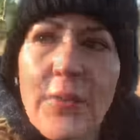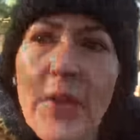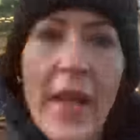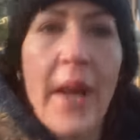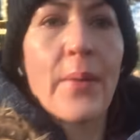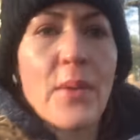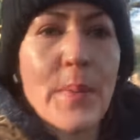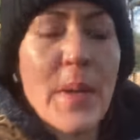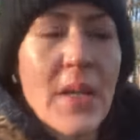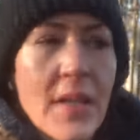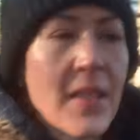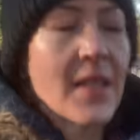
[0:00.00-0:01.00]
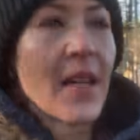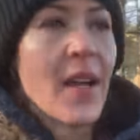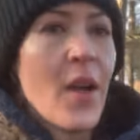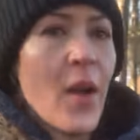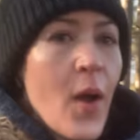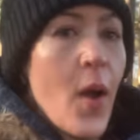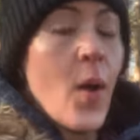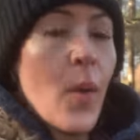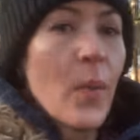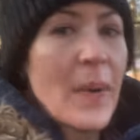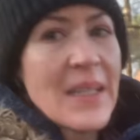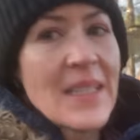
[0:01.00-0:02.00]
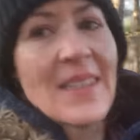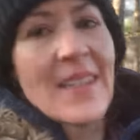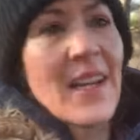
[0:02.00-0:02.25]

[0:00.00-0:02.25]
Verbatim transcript: for that was because Winston